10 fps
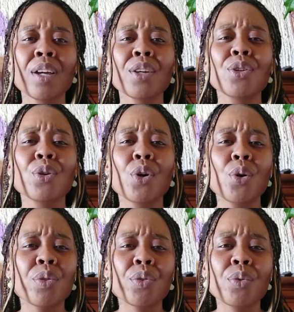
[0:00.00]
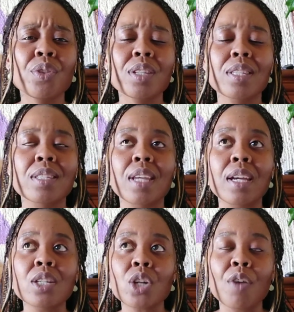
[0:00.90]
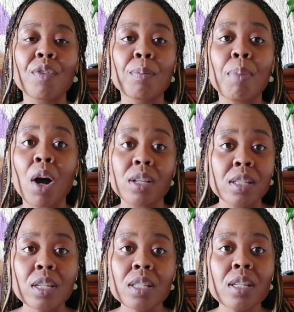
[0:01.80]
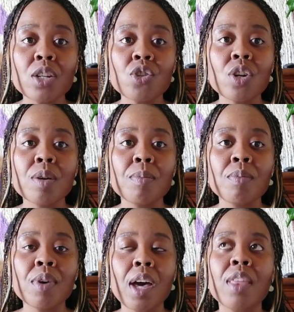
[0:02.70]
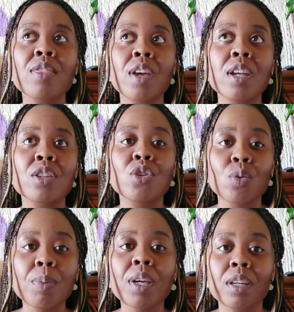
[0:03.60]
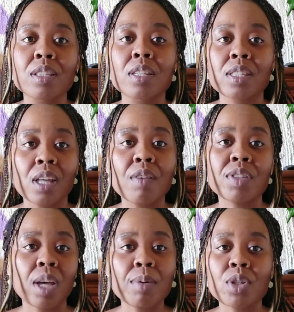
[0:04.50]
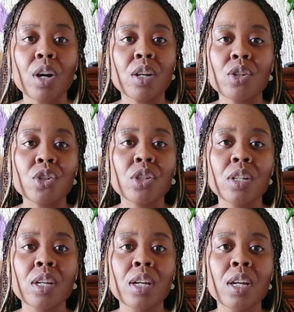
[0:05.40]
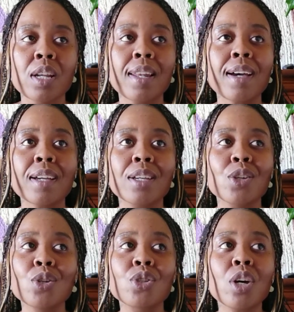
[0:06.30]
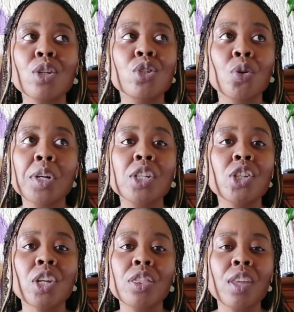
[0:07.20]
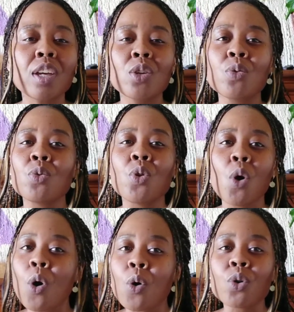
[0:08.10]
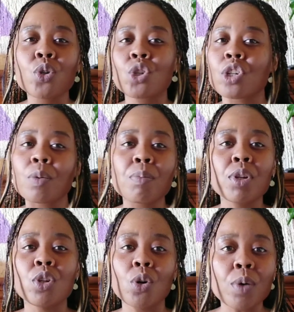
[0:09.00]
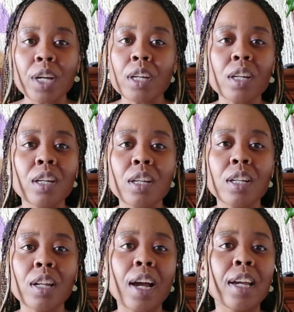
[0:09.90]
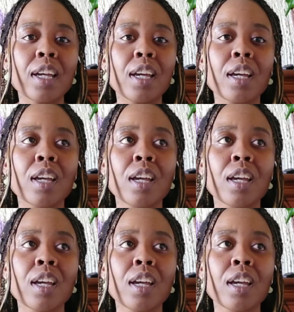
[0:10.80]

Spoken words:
you go through this stage of imposter syndrome, and then you begin to self-sabotage. Like, you start doing shit that you know you shouldn't be doing. Like,